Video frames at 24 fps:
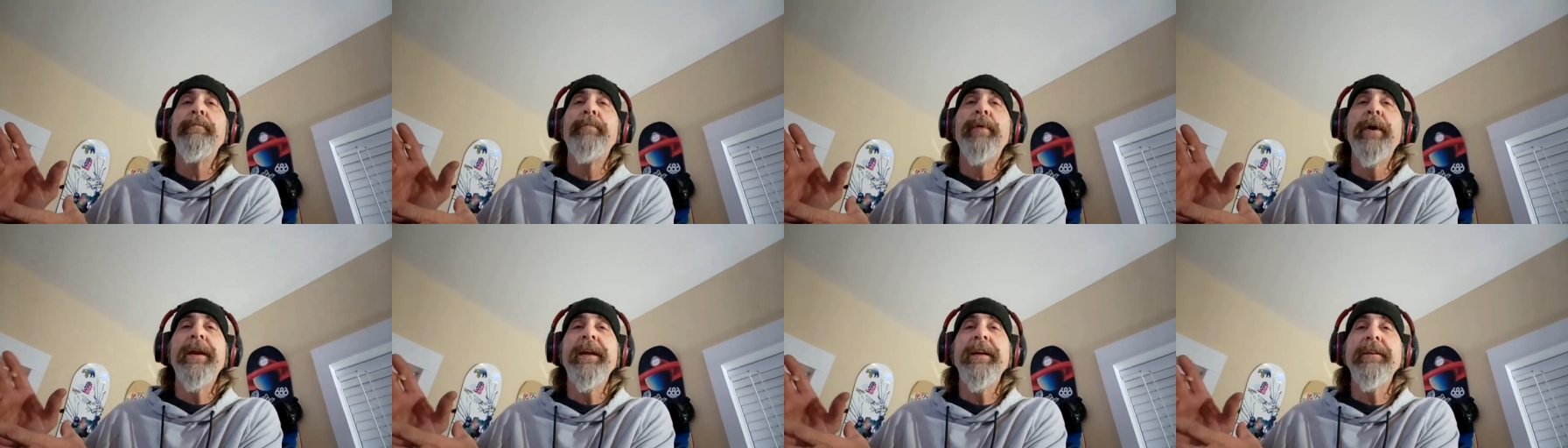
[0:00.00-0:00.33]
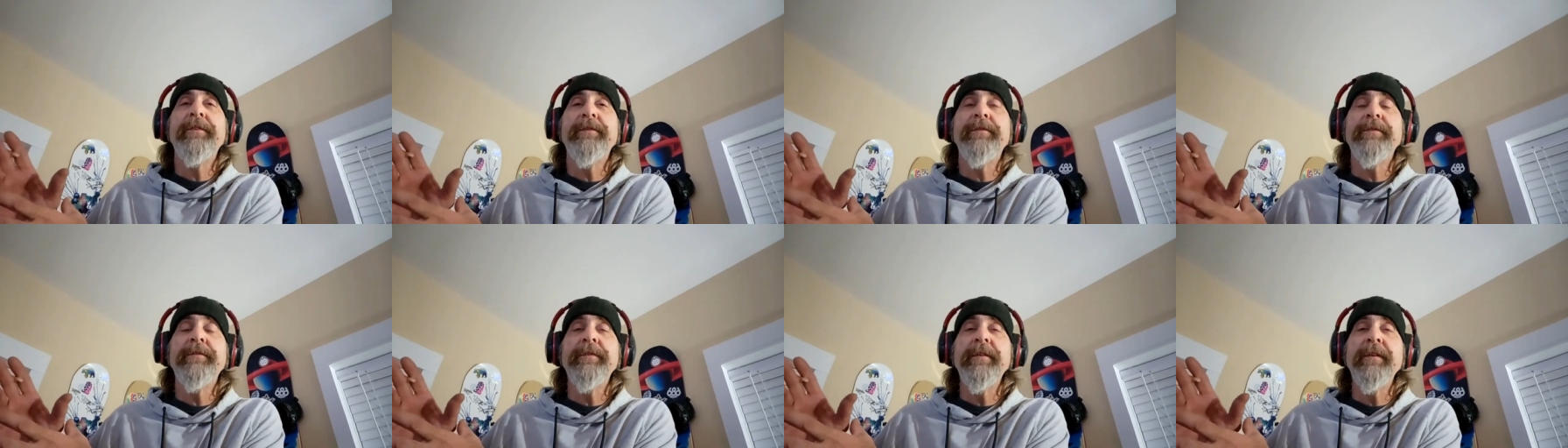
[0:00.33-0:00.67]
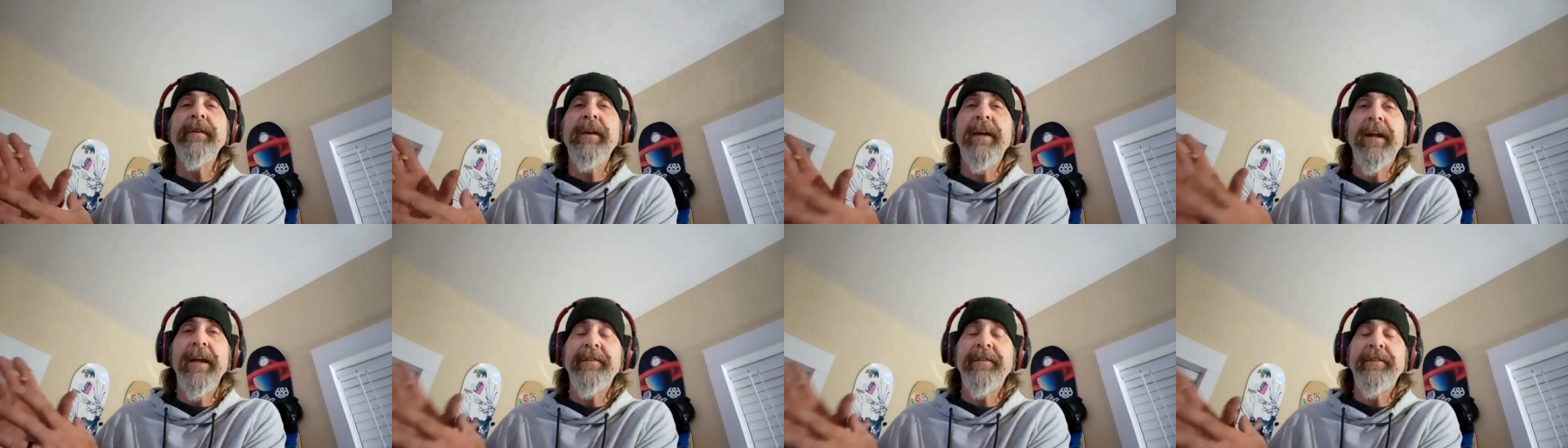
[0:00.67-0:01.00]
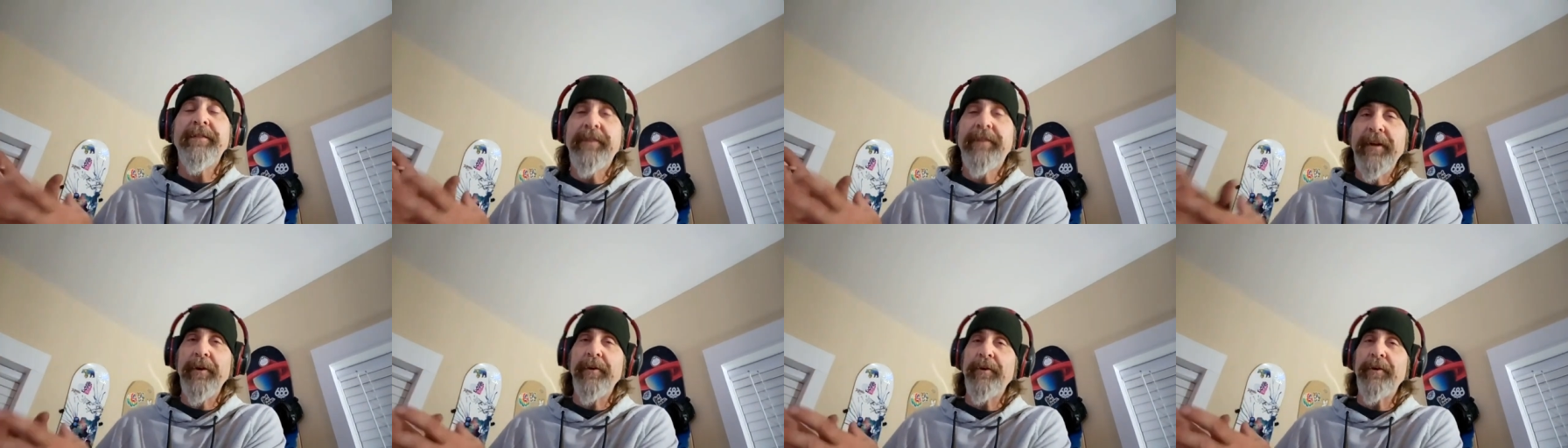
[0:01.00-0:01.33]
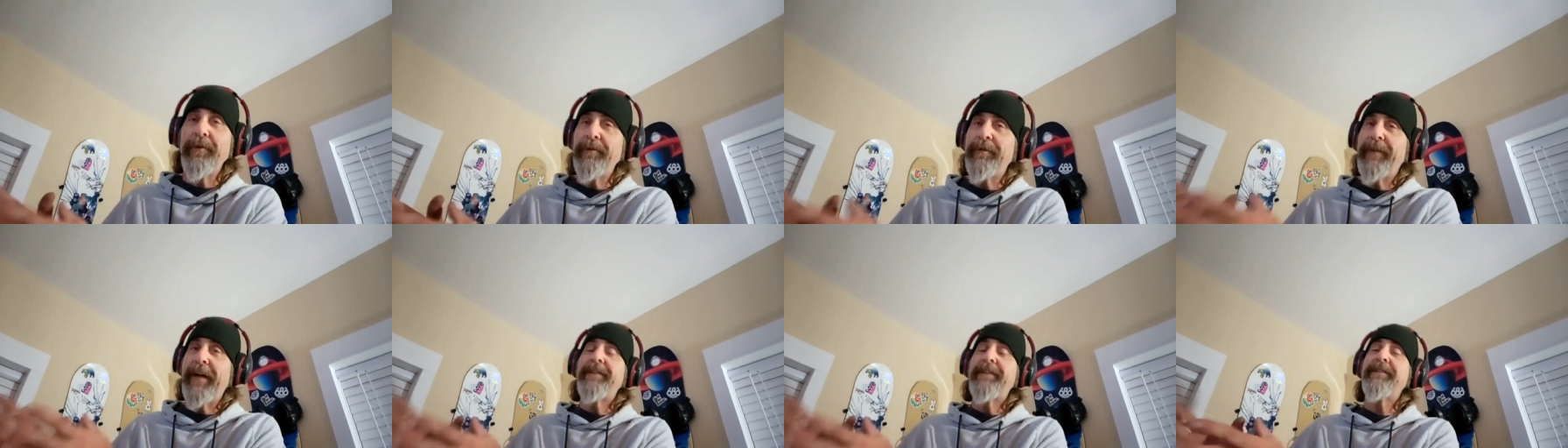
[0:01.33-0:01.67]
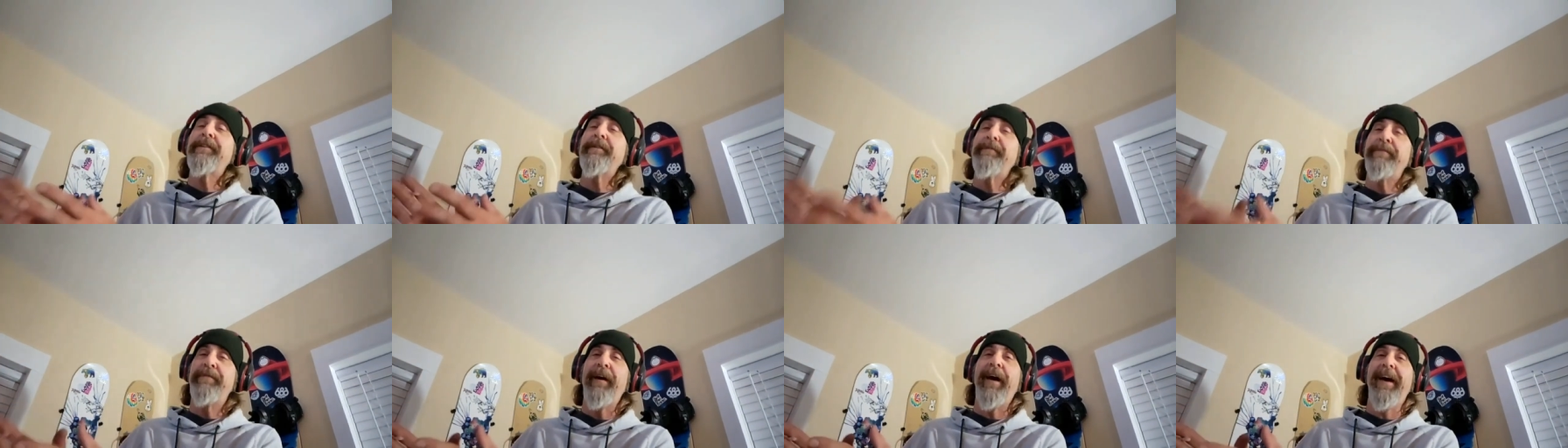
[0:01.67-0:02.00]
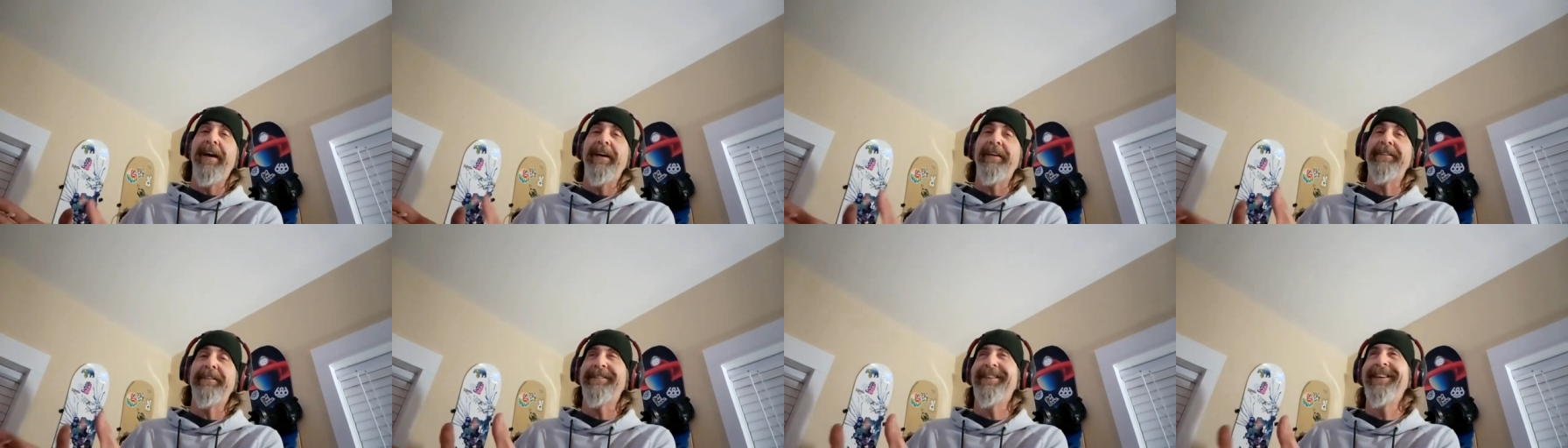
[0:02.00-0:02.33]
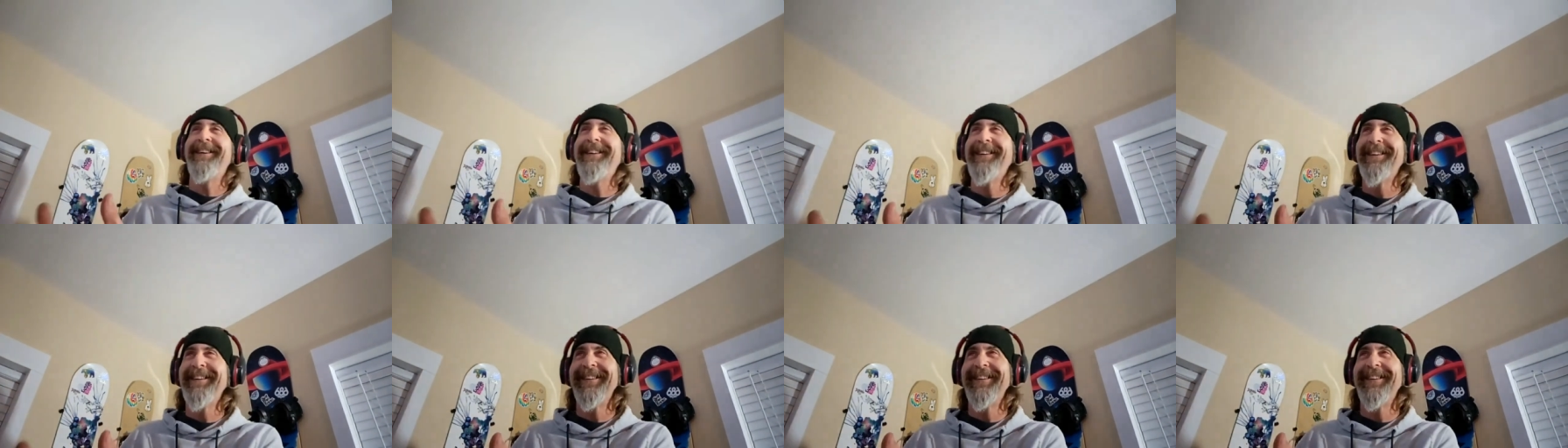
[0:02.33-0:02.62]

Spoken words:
But it's still, that's the facts.